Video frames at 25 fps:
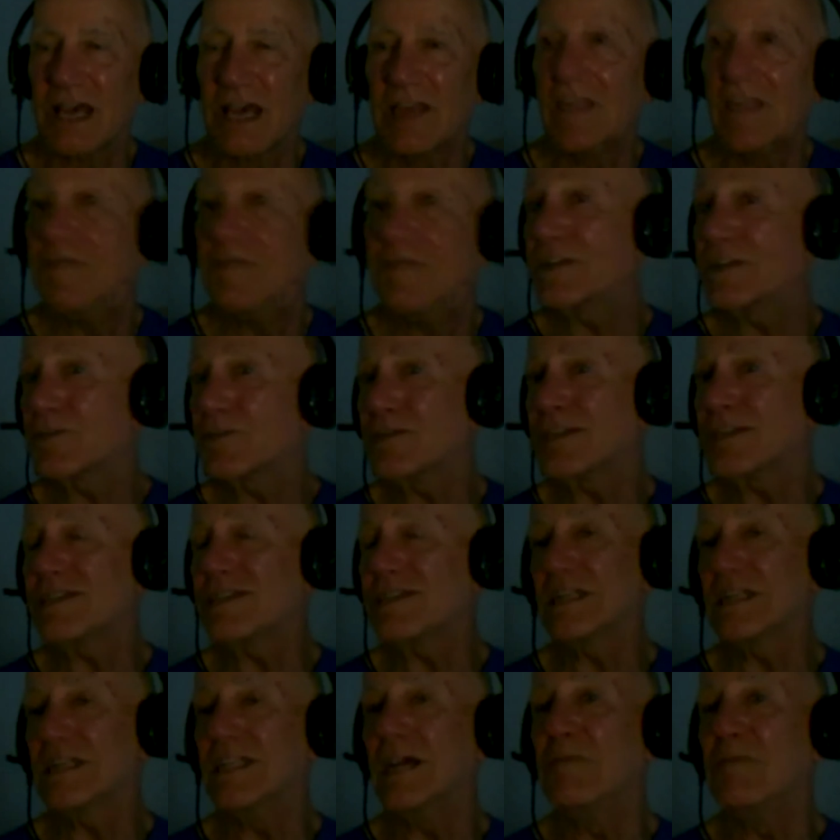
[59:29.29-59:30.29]
They've increased
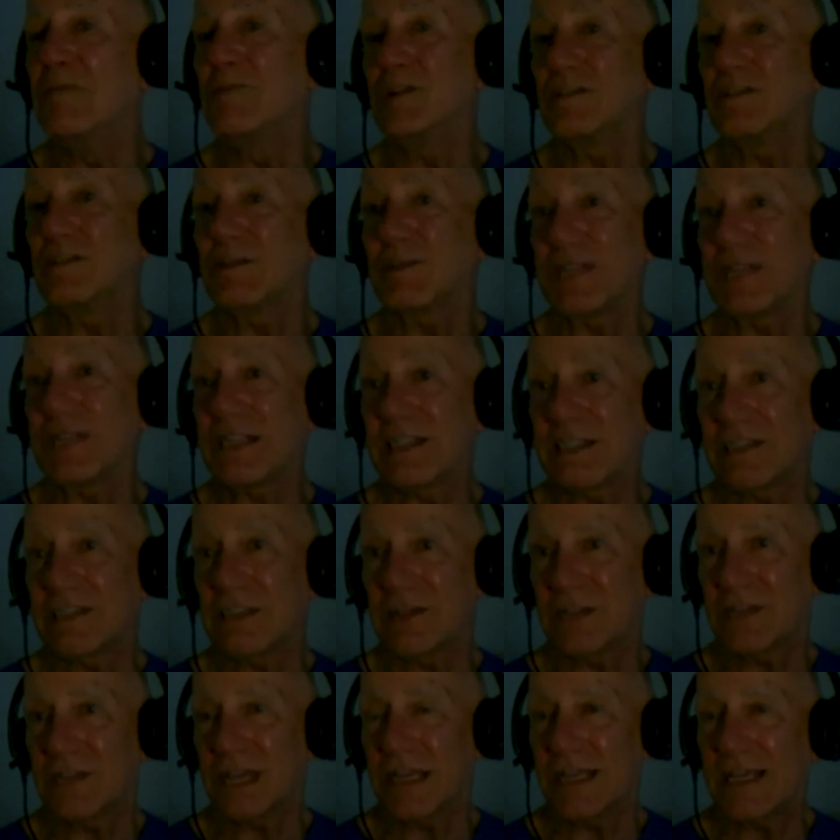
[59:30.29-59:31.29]
the number of species they're
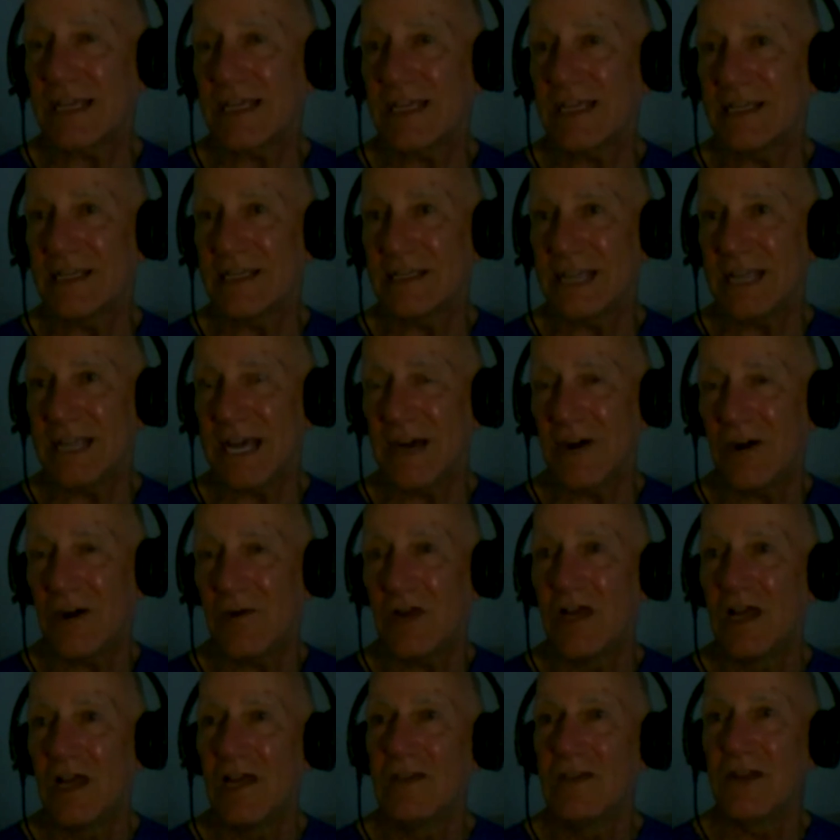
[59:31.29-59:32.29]
taken. It's now
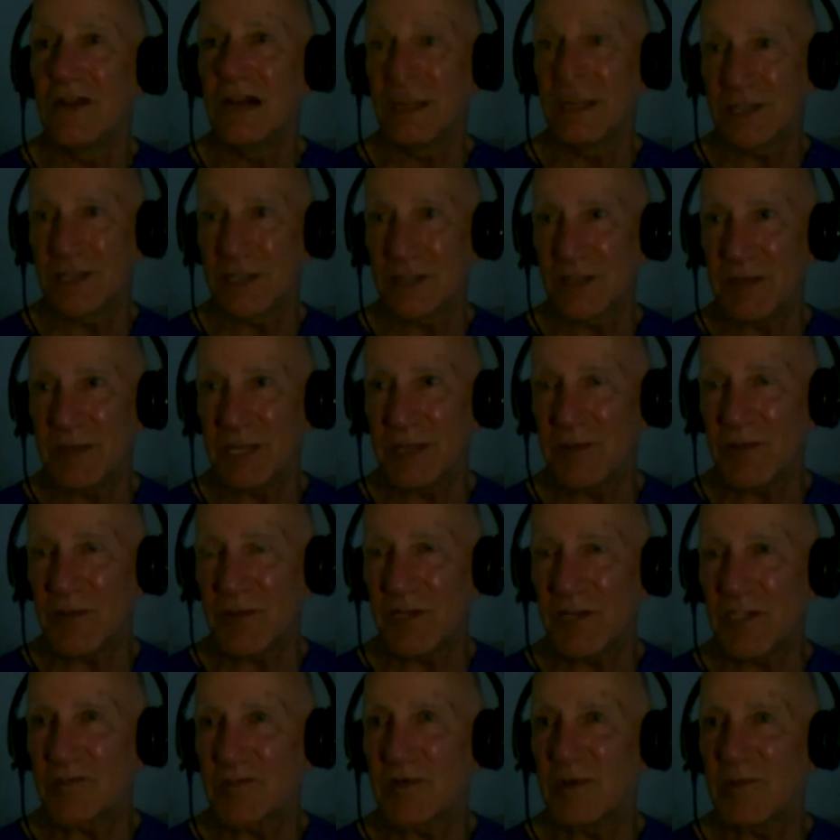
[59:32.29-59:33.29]
not just minke
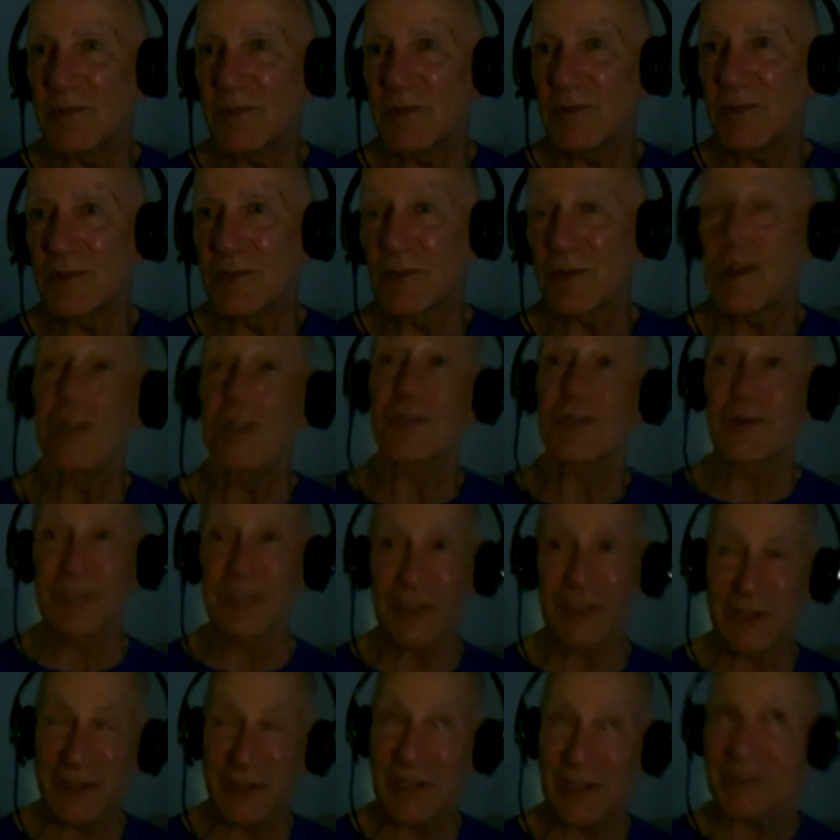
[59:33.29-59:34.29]
whales, but Bryde's whales, which
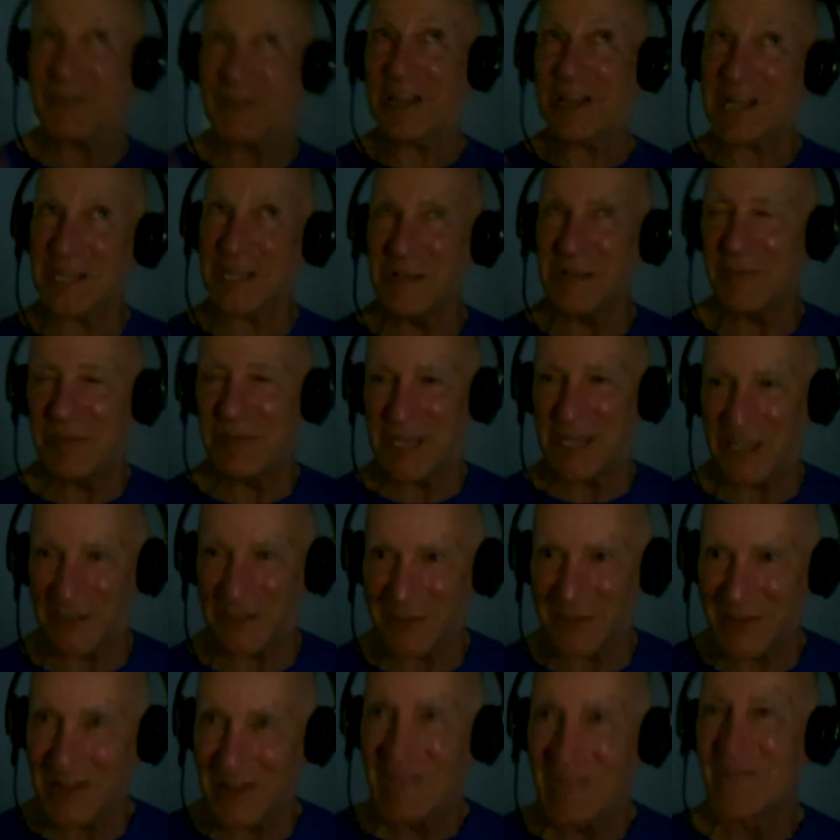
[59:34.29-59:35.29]
is the second
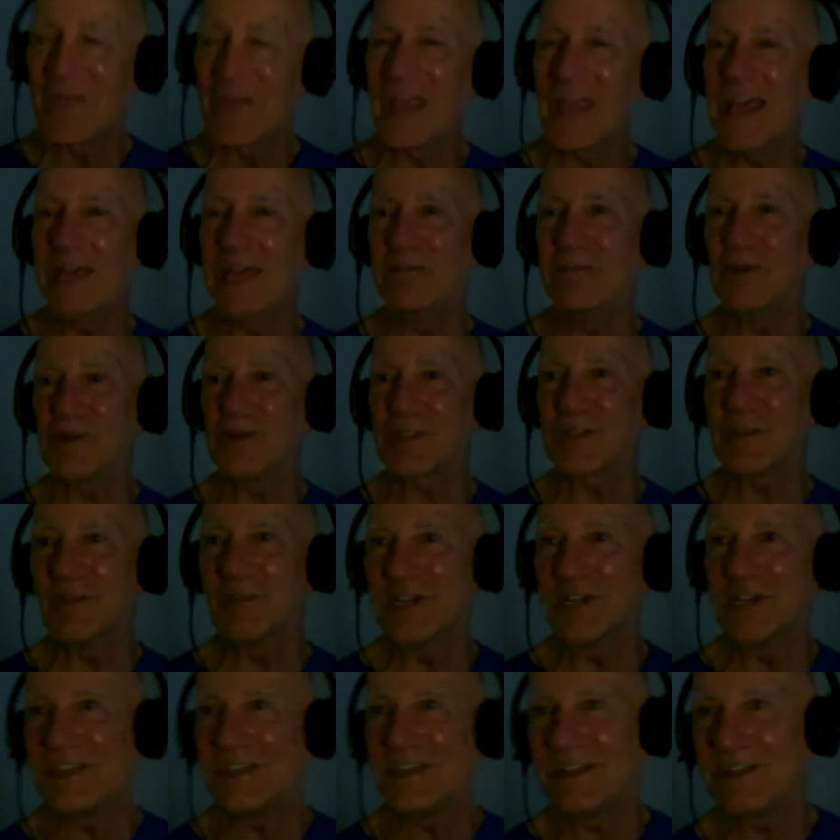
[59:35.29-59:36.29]
biggest and most
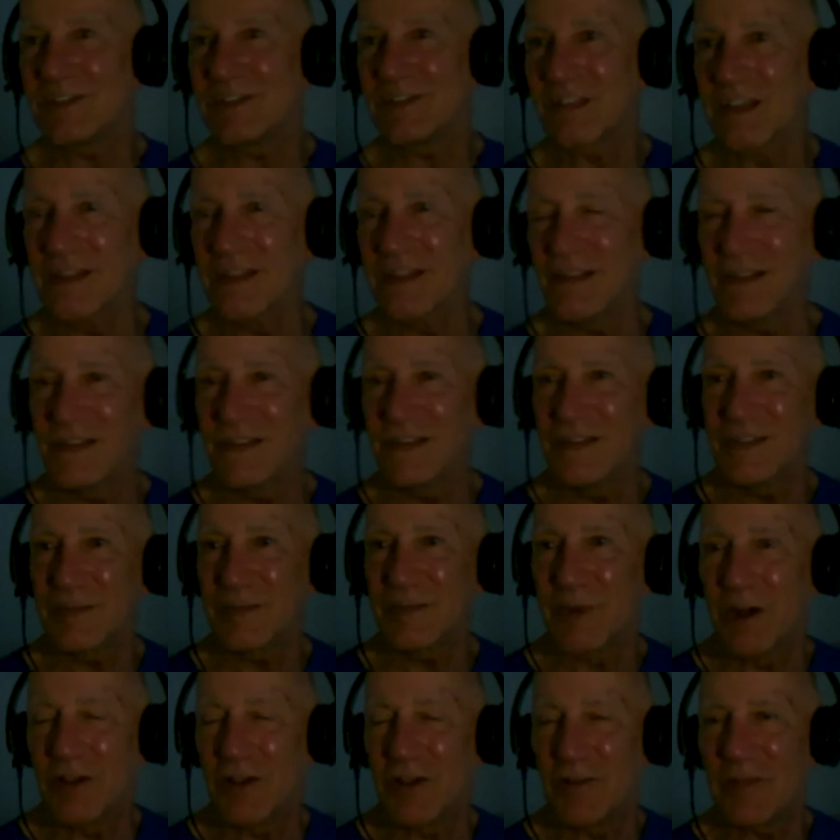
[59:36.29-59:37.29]
abundant uh,
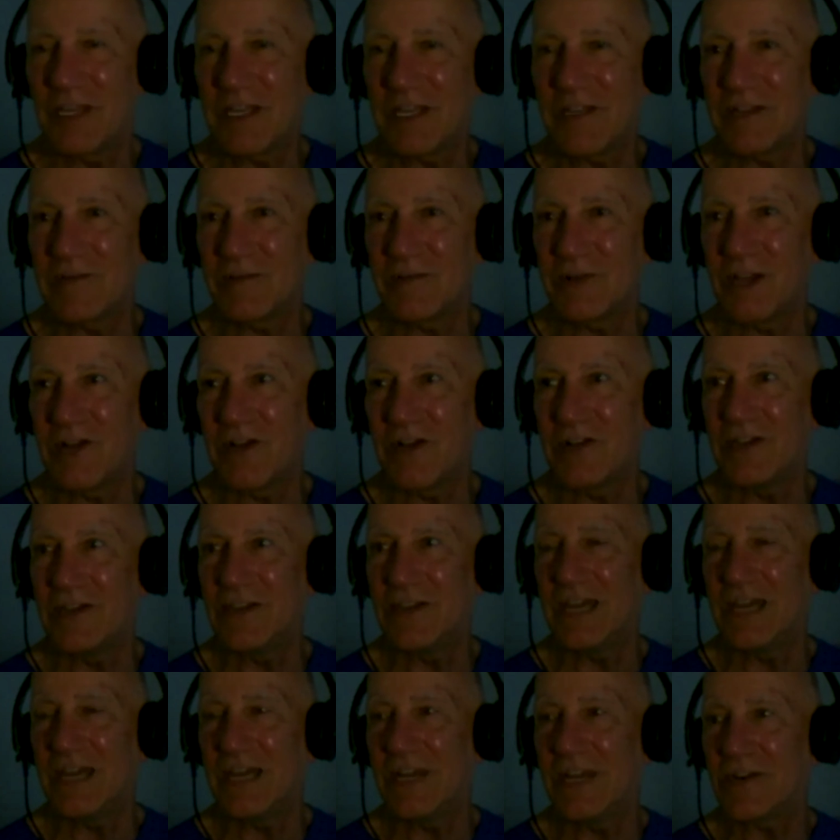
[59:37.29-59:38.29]
smaller baleen whale in
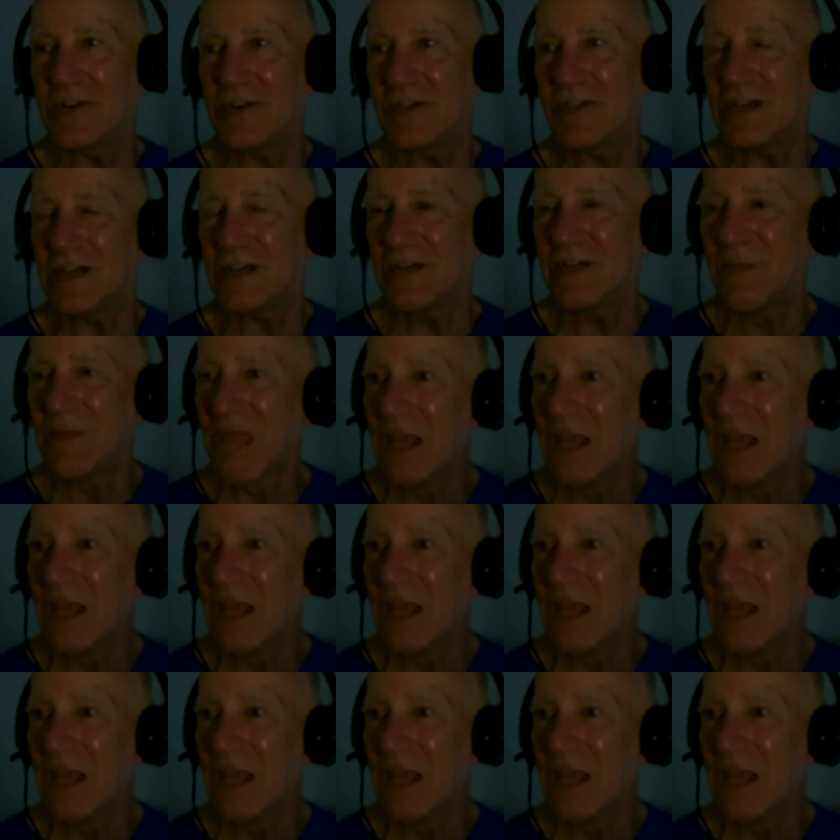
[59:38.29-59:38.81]
that area.